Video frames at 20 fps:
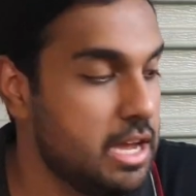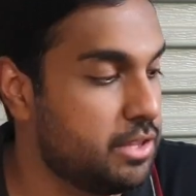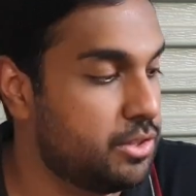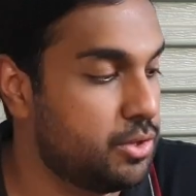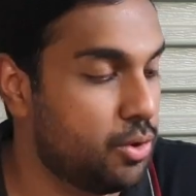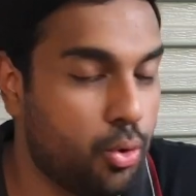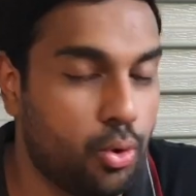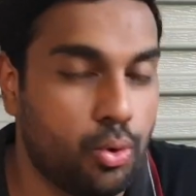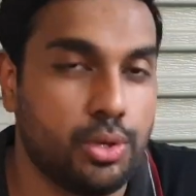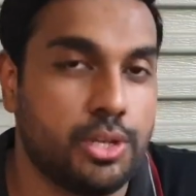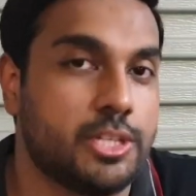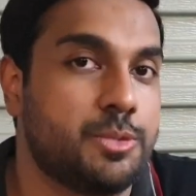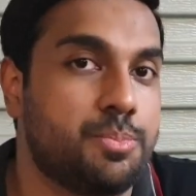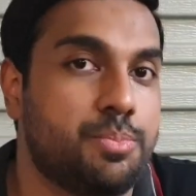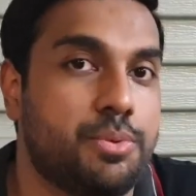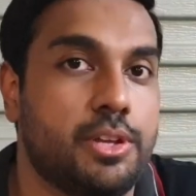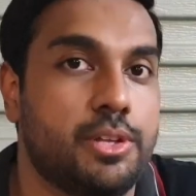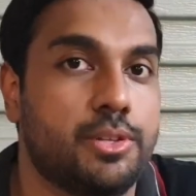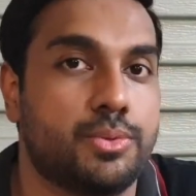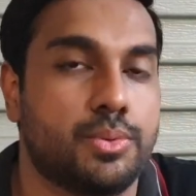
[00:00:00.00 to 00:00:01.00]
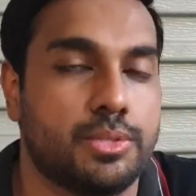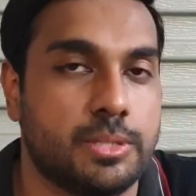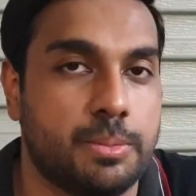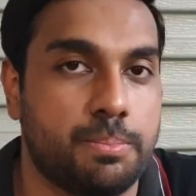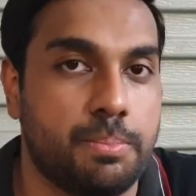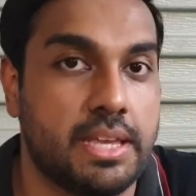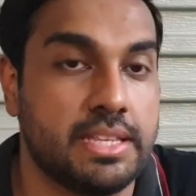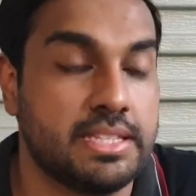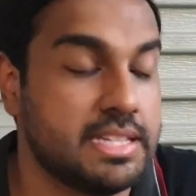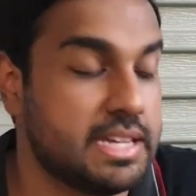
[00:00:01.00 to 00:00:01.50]
The whole experience was
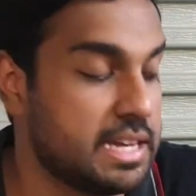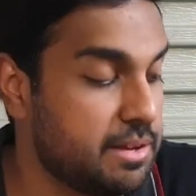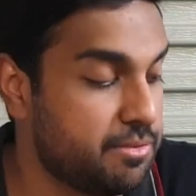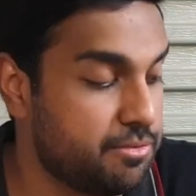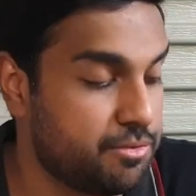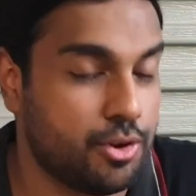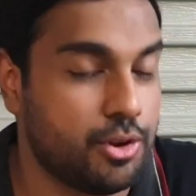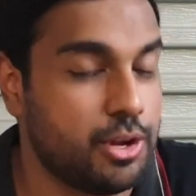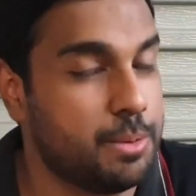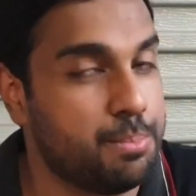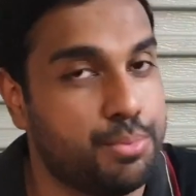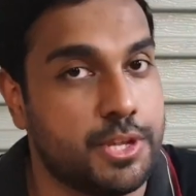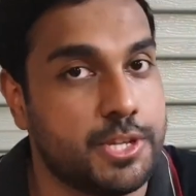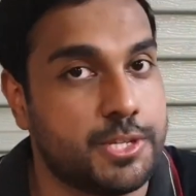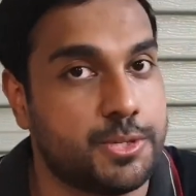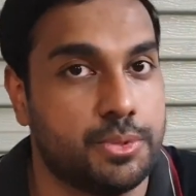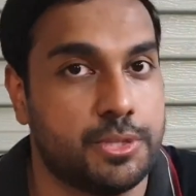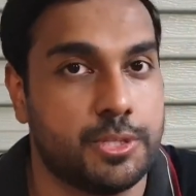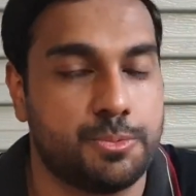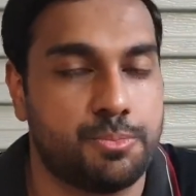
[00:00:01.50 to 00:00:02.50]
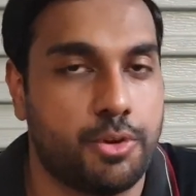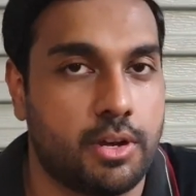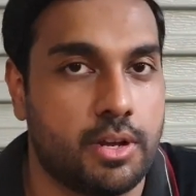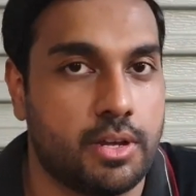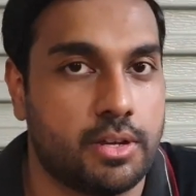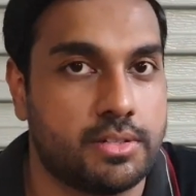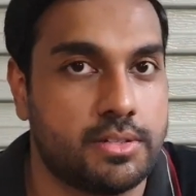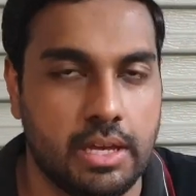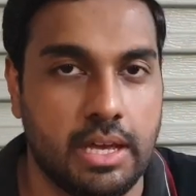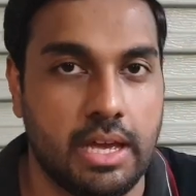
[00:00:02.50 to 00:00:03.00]
amazing and I'm very impressed with this
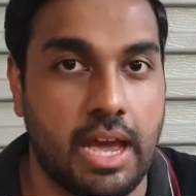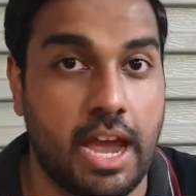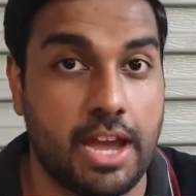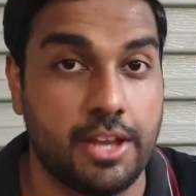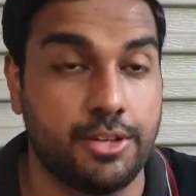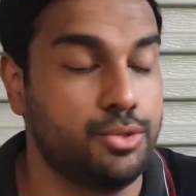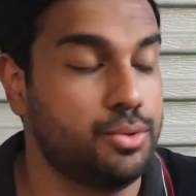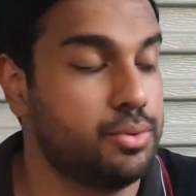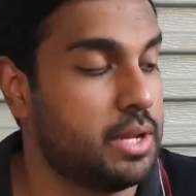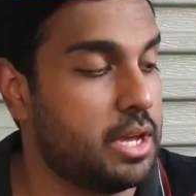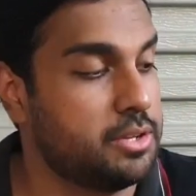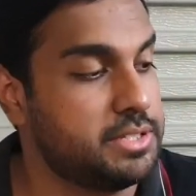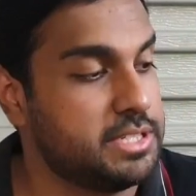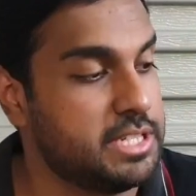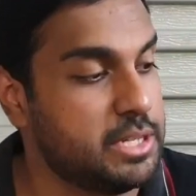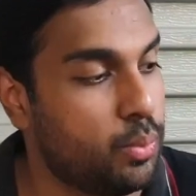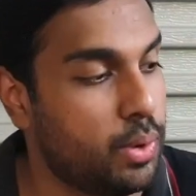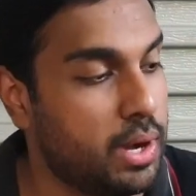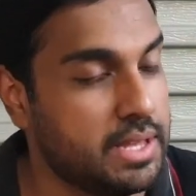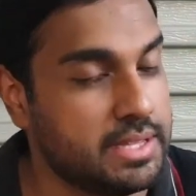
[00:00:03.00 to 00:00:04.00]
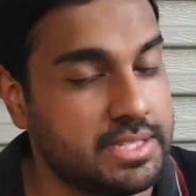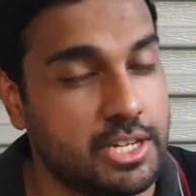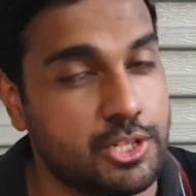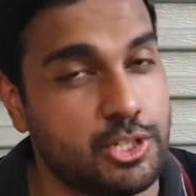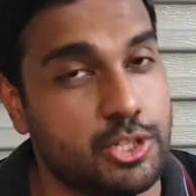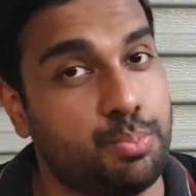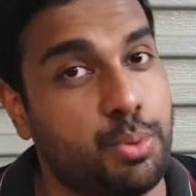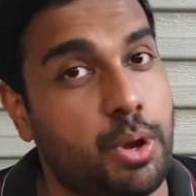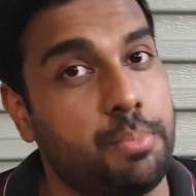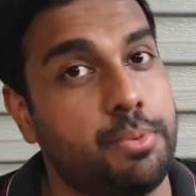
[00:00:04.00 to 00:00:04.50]
product. I do now see why it's such
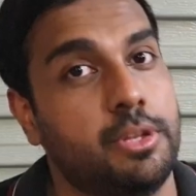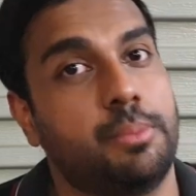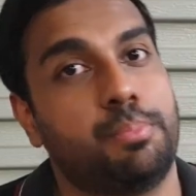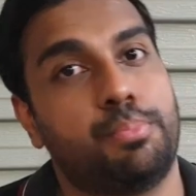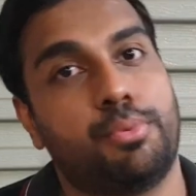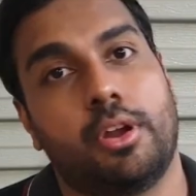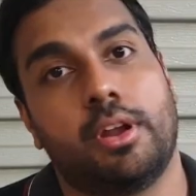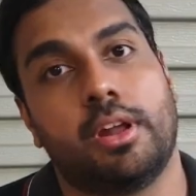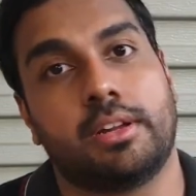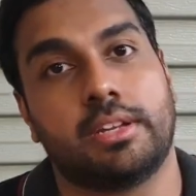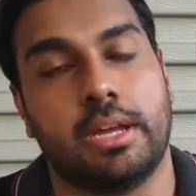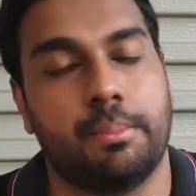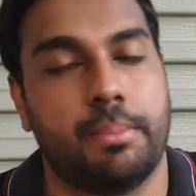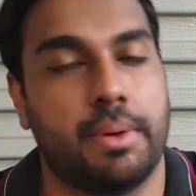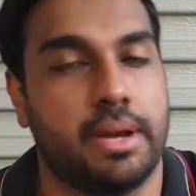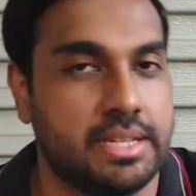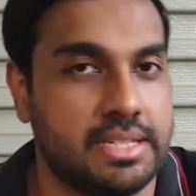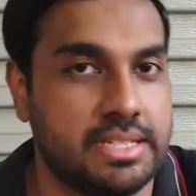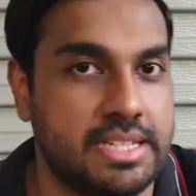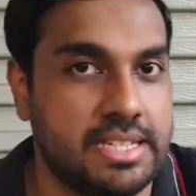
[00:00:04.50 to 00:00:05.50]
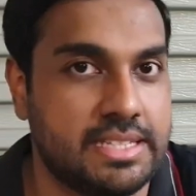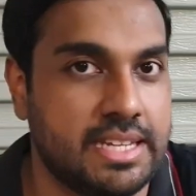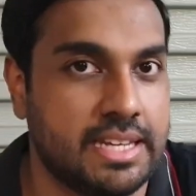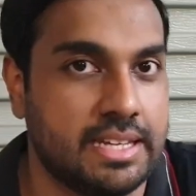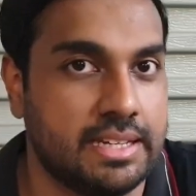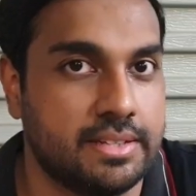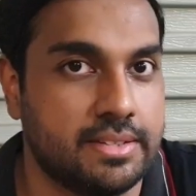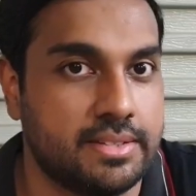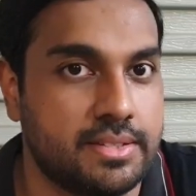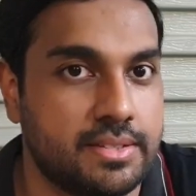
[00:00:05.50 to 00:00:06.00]
a popular product among
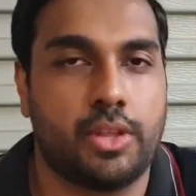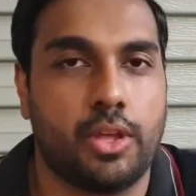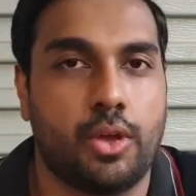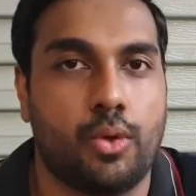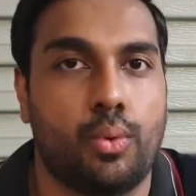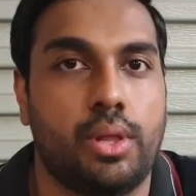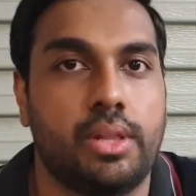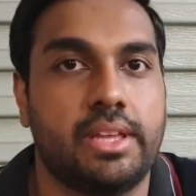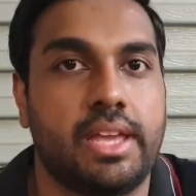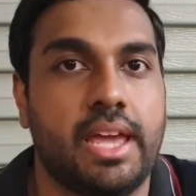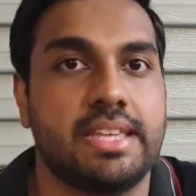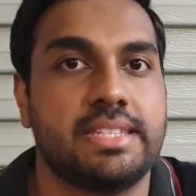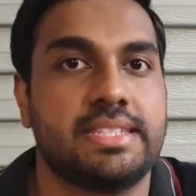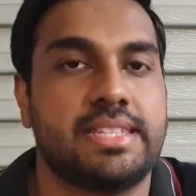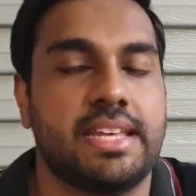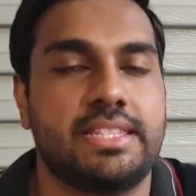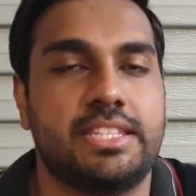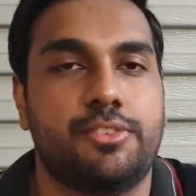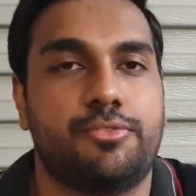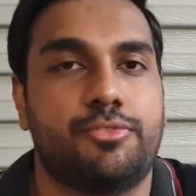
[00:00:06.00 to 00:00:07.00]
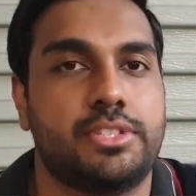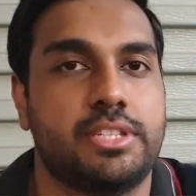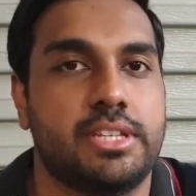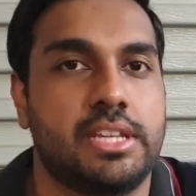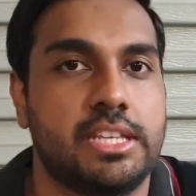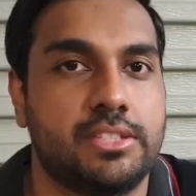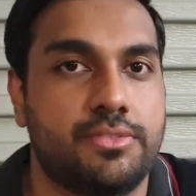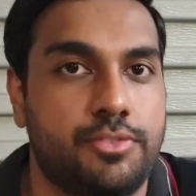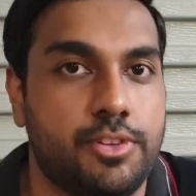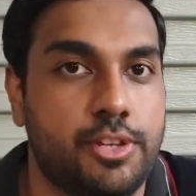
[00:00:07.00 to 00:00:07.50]
detailers. Well guys, that's it for
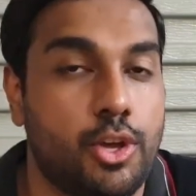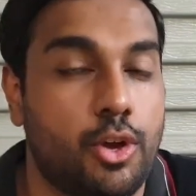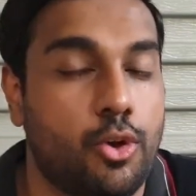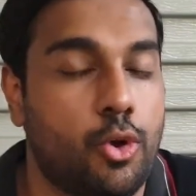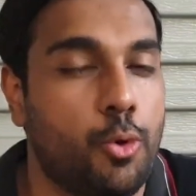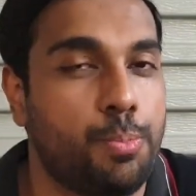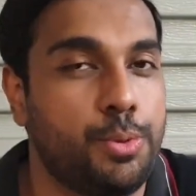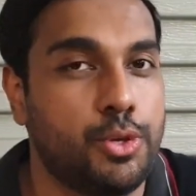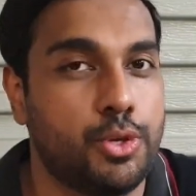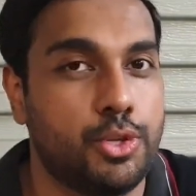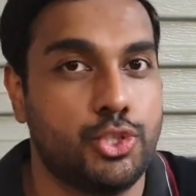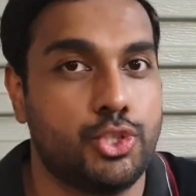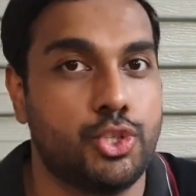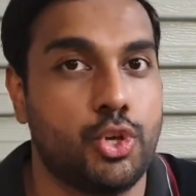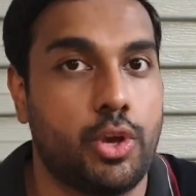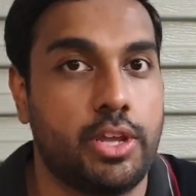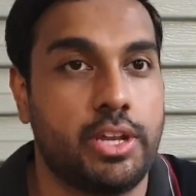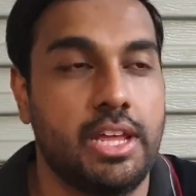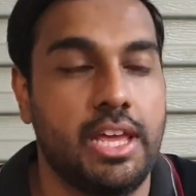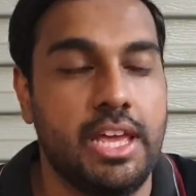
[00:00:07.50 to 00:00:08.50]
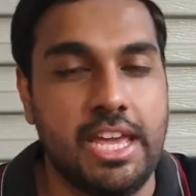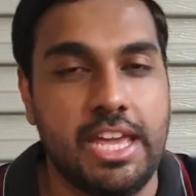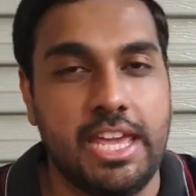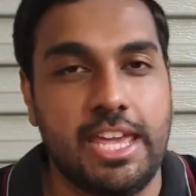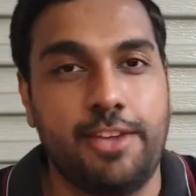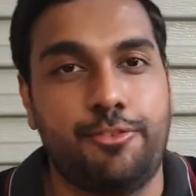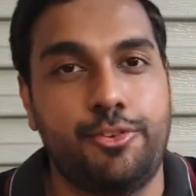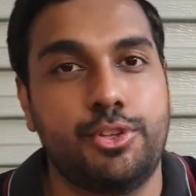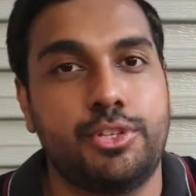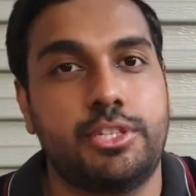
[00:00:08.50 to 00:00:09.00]
today's video. Hope you enjoyed.
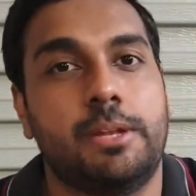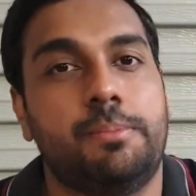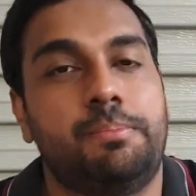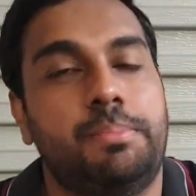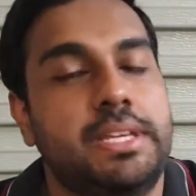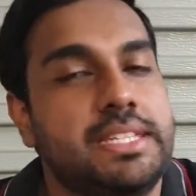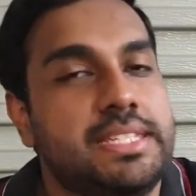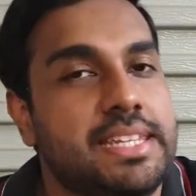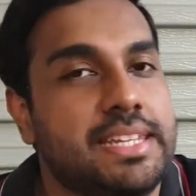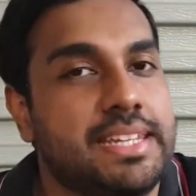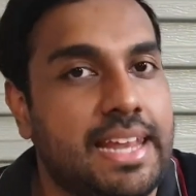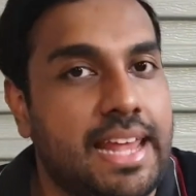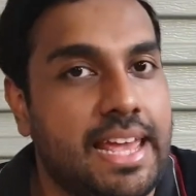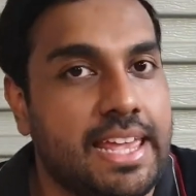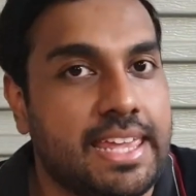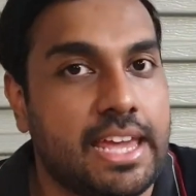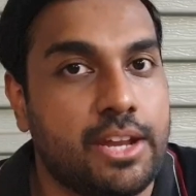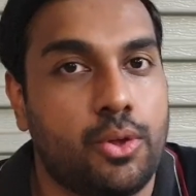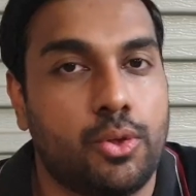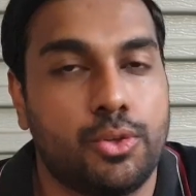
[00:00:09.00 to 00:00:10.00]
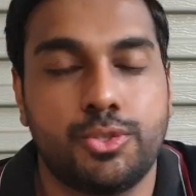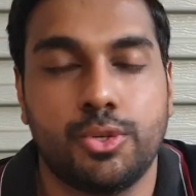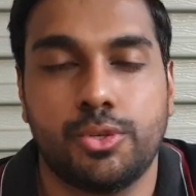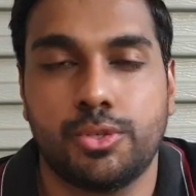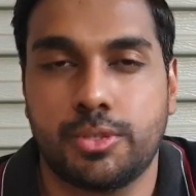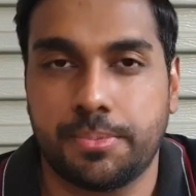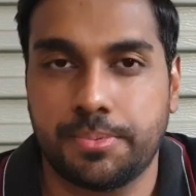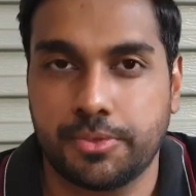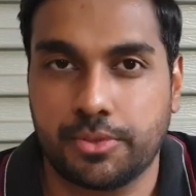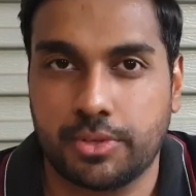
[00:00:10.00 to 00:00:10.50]
If you did, please hit like and also
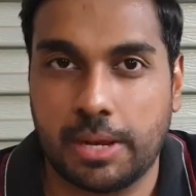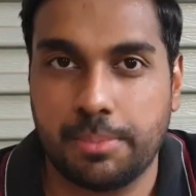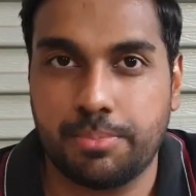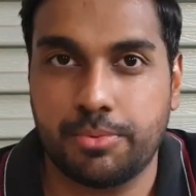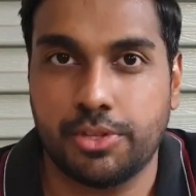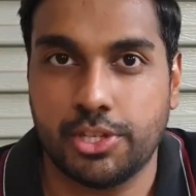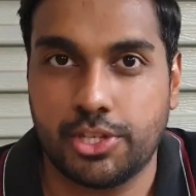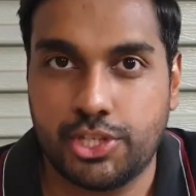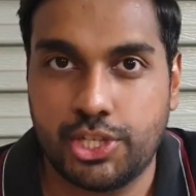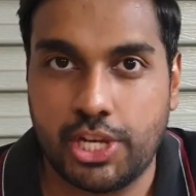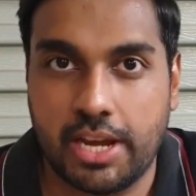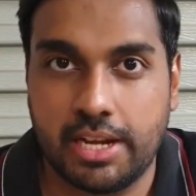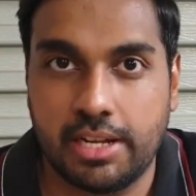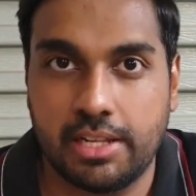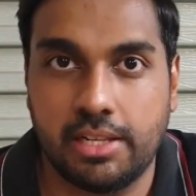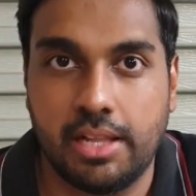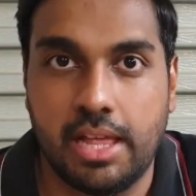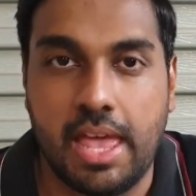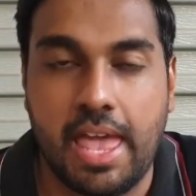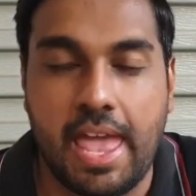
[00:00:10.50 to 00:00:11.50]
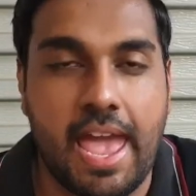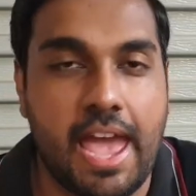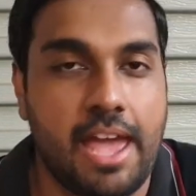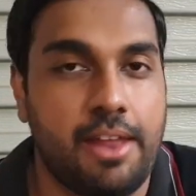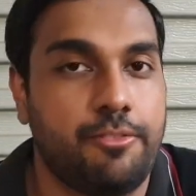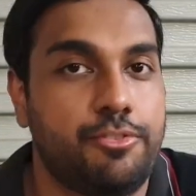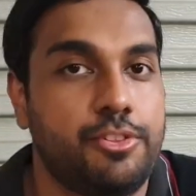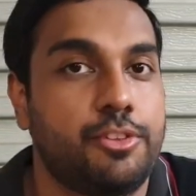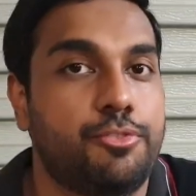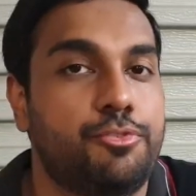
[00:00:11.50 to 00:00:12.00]
subscribe to the channel,
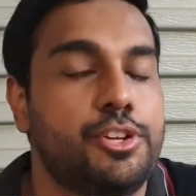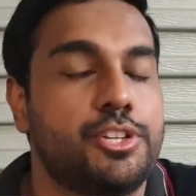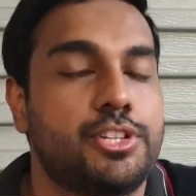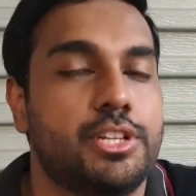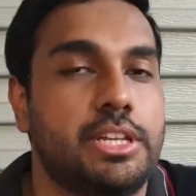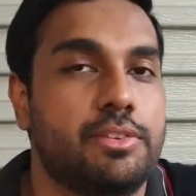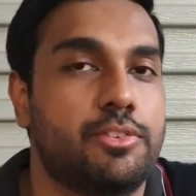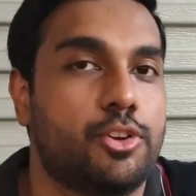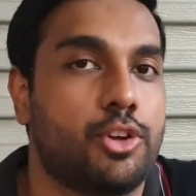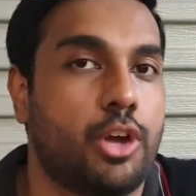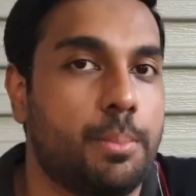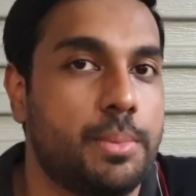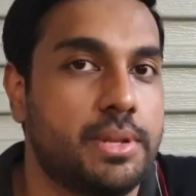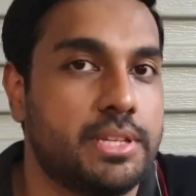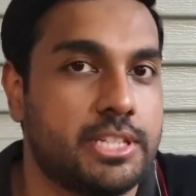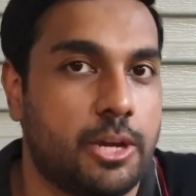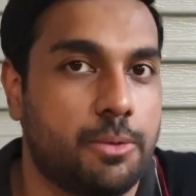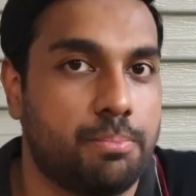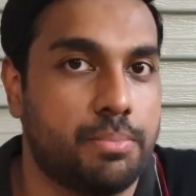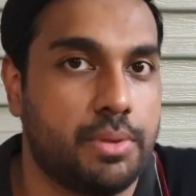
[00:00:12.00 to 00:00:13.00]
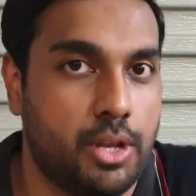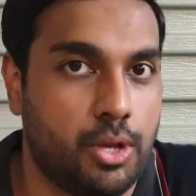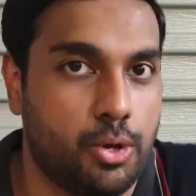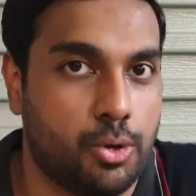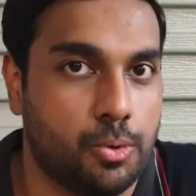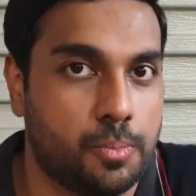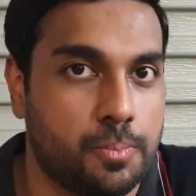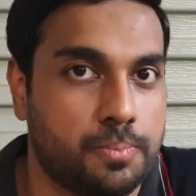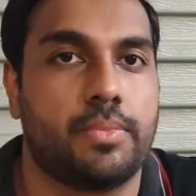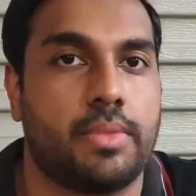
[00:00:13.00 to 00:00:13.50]
and feel free to leave a comment down below.